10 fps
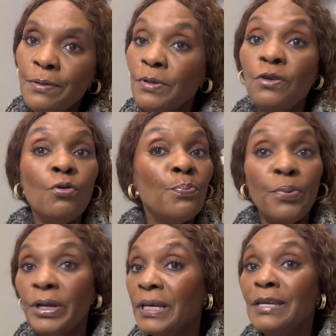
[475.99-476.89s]
He said,
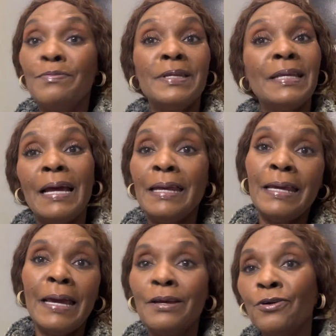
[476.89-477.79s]
nobody, he's been hearing